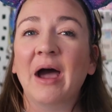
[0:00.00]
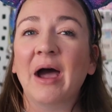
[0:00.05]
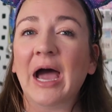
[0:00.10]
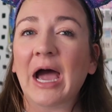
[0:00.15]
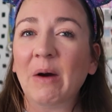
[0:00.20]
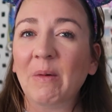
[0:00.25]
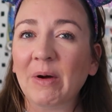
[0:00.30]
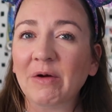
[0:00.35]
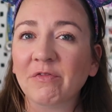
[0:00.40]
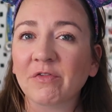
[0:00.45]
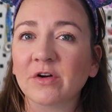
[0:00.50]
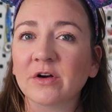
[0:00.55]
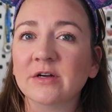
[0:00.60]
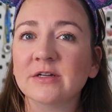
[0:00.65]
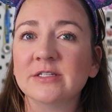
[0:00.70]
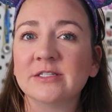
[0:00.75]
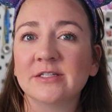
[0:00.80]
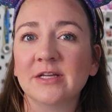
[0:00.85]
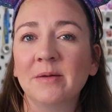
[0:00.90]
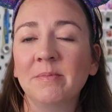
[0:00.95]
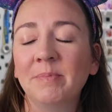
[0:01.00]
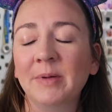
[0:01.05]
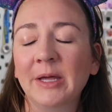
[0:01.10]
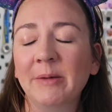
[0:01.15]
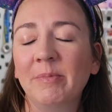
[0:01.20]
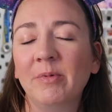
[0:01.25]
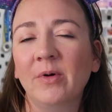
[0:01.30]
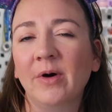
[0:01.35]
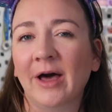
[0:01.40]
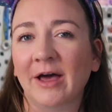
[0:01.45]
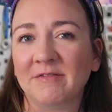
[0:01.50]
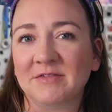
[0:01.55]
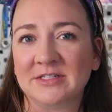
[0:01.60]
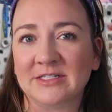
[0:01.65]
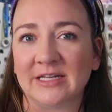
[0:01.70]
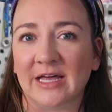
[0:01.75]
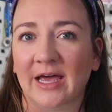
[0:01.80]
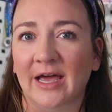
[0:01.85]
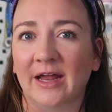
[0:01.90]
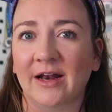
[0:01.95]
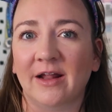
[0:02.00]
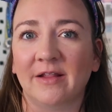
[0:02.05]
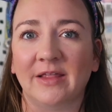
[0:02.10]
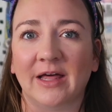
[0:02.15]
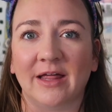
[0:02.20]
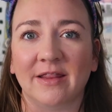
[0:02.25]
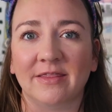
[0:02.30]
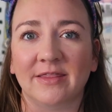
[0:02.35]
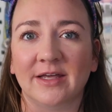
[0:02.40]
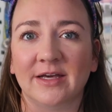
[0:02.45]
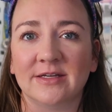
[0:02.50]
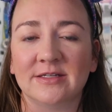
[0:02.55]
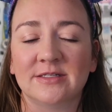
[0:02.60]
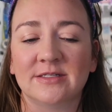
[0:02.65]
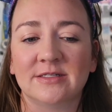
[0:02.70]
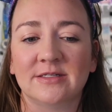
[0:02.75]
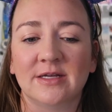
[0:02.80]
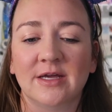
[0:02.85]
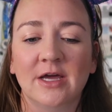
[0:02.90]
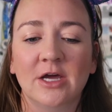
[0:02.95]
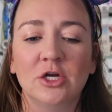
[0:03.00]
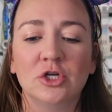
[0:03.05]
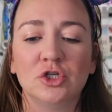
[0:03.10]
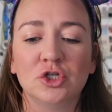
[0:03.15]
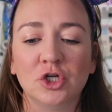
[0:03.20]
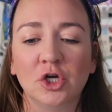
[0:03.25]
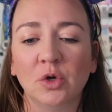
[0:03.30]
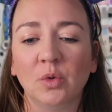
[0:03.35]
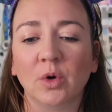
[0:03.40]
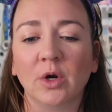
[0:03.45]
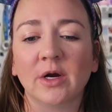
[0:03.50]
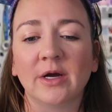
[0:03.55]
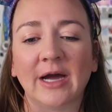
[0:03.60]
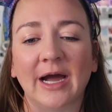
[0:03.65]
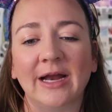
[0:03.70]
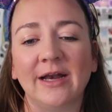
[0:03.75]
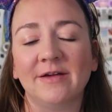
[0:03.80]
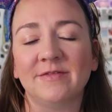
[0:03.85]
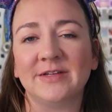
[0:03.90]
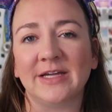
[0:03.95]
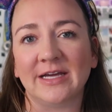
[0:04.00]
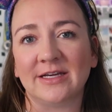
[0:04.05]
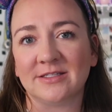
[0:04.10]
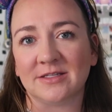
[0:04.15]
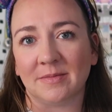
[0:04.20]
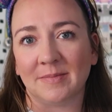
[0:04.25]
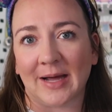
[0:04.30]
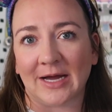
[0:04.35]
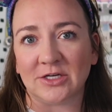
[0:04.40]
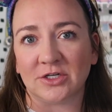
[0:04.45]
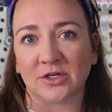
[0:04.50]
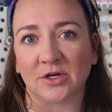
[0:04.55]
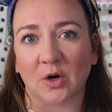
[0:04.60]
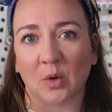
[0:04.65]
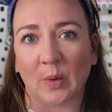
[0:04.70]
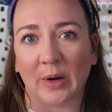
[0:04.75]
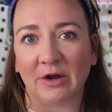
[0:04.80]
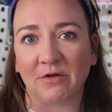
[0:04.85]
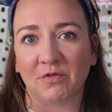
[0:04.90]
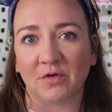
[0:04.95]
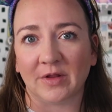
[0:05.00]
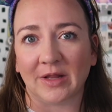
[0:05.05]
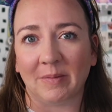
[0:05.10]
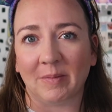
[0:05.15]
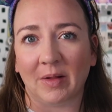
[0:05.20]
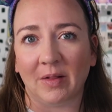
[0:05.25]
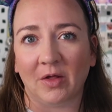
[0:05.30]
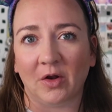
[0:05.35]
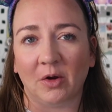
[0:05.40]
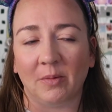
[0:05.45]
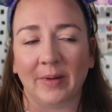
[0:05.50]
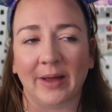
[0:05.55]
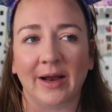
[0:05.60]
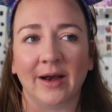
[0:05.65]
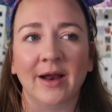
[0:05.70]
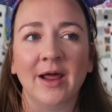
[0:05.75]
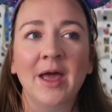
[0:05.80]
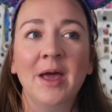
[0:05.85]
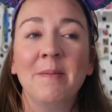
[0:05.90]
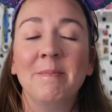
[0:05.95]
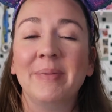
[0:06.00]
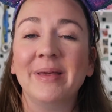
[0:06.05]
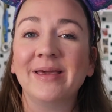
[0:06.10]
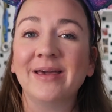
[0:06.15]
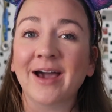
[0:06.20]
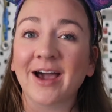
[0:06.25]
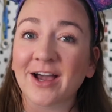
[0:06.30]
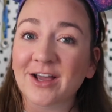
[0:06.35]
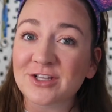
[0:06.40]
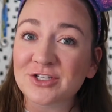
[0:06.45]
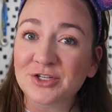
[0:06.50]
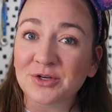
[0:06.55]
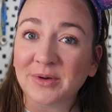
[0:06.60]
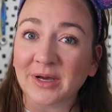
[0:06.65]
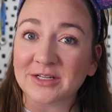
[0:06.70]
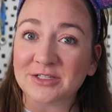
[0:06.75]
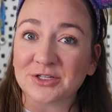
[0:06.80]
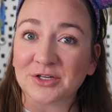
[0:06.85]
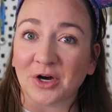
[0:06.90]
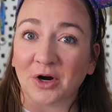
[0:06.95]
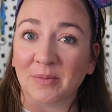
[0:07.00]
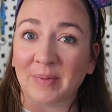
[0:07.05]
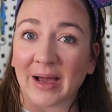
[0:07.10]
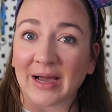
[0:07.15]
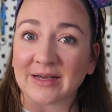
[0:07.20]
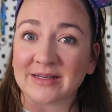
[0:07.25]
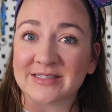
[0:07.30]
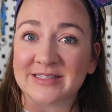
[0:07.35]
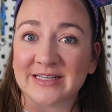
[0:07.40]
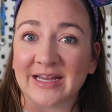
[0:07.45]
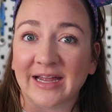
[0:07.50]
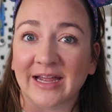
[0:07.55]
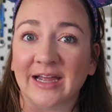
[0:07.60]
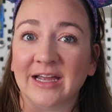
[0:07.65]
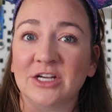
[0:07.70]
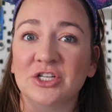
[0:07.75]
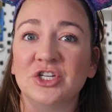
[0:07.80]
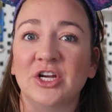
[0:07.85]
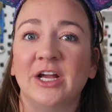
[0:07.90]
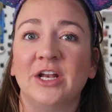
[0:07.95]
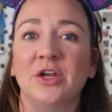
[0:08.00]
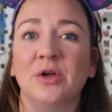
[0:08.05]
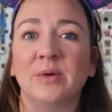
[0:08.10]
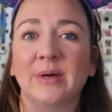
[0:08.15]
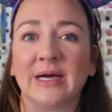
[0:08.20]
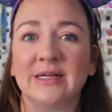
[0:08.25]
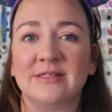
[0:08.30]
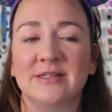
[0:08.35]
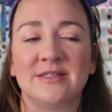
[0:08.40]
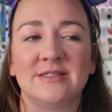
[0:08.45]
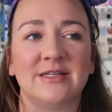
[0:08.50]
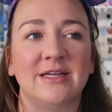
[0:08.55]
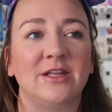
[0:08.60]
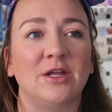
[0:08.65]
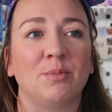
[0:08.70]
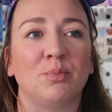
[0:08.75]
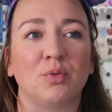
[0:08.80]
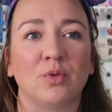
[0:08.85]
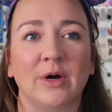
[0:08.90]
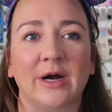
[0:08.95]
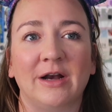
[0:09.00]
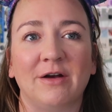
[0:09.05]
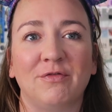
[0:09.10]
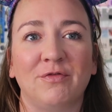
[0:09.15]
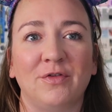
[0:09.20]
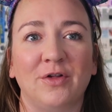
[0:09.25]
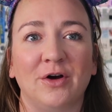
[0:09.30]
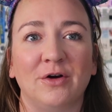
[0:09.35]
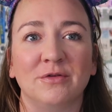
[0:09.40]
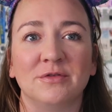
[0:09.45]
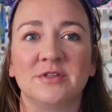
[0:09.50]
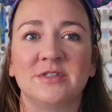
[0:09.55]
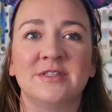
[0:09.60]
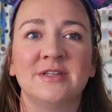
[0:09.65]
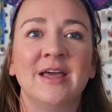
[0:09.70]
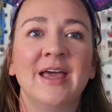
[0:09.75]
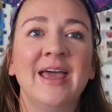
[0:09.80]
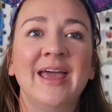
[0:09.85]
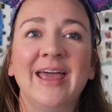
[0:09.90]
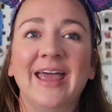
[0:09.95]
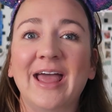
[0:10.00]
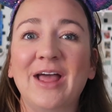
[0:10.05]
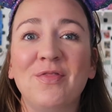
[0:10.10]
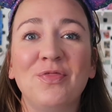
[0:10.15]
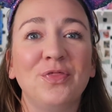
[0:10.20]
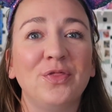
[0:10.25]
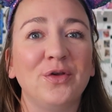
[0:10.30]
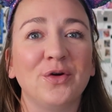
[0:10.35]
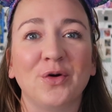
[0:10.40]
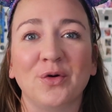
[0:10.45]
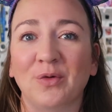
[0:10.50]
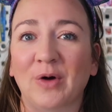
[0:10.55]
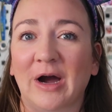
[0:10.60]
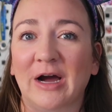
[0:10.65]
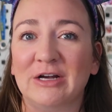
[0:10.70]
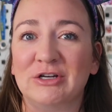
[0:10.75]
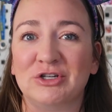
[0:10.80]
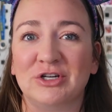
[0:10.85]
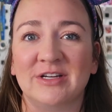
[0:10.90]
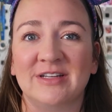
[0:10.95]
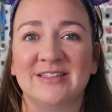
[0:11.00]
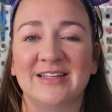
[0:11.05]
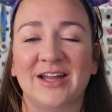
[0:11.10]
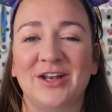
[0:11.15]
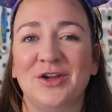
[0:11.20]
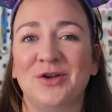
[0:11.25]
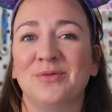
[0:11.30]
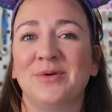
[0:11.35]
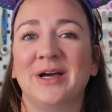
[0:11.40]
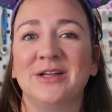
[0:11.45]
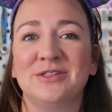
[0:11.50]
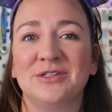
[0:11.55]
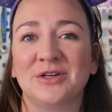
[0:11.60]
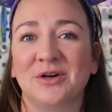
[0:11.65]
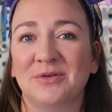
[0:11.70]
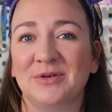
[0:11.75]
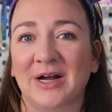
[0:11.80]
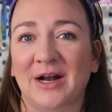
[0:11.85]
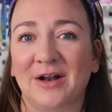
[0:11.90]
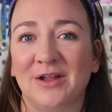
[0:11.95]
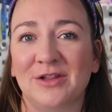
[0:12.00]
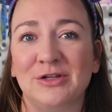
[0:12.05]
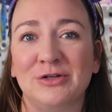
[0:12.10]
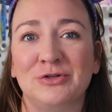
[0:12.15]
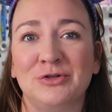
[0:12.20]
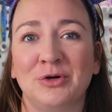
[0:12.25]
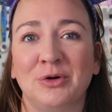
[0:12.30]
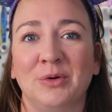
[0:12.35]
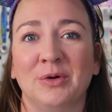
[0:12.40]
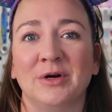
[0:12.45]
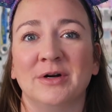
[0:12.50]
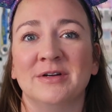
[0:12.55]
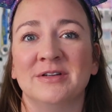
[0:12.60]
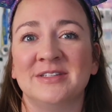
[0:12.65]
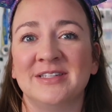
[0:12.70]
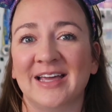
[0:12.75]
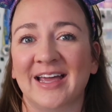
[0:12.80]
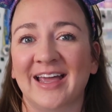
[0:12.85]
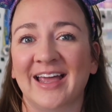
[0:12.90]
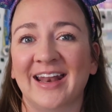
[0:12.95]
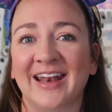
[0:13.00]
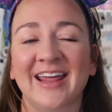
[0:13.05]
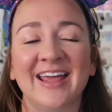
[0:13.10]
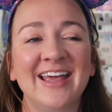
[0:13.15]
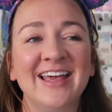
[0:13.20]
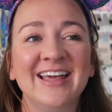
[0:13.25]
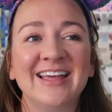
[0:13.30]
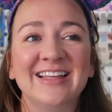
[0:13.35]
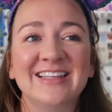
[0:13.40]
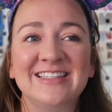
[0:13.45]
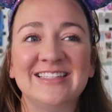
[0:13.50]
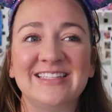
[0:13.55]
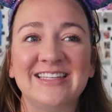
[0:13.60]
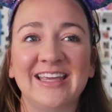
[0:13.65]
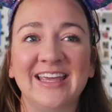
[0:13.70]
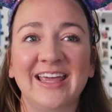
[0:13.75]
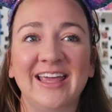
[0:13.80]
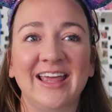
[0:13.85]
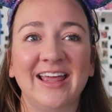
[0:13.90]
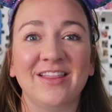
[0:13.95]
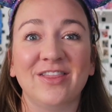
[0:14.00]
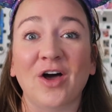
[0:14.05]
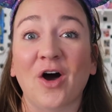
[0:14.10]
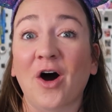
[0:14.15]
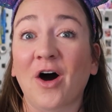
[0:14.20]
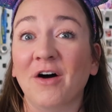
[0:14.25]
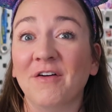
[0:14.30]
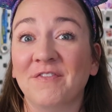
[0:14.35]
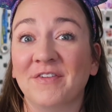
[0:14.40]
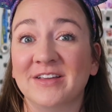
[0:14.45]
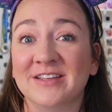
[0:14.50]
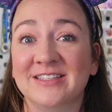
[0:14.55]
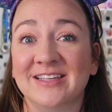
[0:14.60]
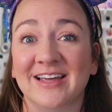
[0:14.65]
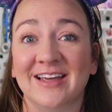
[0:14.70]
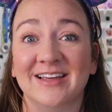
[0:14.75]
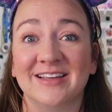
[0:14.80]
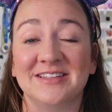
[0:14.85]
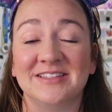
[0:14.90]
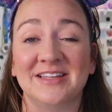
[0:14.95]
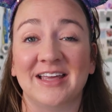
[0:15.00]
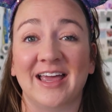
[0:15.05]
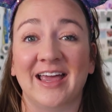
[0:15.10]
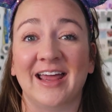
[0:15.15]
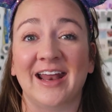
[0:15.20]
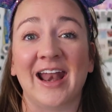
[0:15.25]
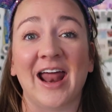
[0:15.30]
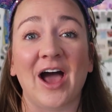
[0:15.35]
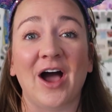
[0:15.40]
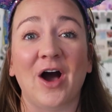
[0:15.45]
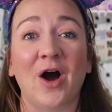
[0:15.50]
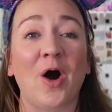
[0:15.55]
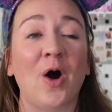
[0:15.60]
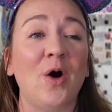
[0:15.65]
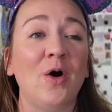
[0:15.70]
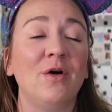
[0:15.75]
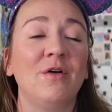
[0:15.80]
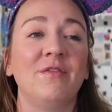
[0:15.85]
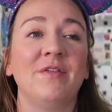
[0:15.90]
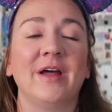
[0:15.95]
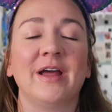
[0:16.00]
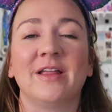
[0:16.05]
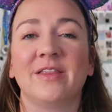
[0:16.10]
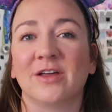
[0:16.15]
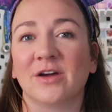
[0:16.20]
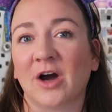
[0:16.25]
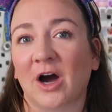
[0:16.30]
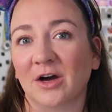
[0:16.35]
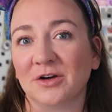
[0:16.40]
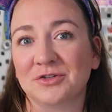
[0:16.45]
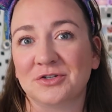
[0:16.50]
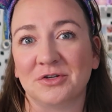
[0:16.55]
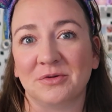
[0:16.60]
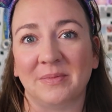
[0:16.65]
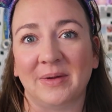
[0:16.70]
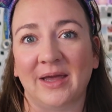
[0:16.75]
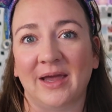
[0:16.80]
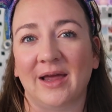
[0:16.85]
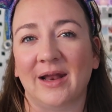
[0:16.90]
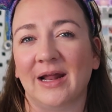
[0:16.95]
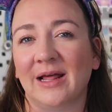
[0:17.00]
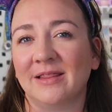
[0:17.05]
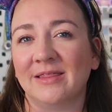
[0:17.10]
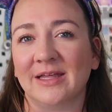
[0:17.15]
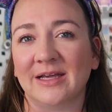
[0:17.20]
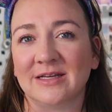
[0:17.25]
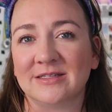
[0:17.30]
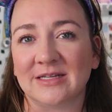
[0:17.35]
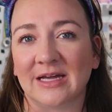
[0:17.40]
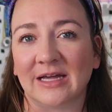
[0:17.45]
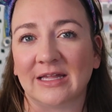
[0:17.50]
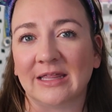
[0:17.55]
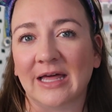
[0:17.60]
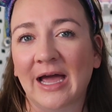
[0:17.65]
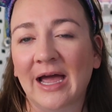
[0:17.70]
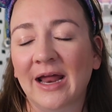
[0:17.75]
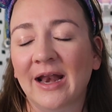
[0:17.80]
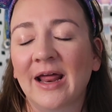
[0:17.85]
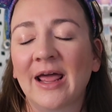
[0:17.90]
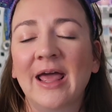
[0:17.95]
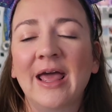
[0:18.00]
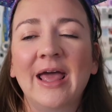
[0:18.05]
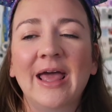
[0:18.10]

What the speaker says: However, some people have said that this tour kind of takes the magic away for them a little bit, because you get to go backstage and you get to see the parade floats in the garages, and you get to go down in the tours and see the offices and all of like the costuming and things like that.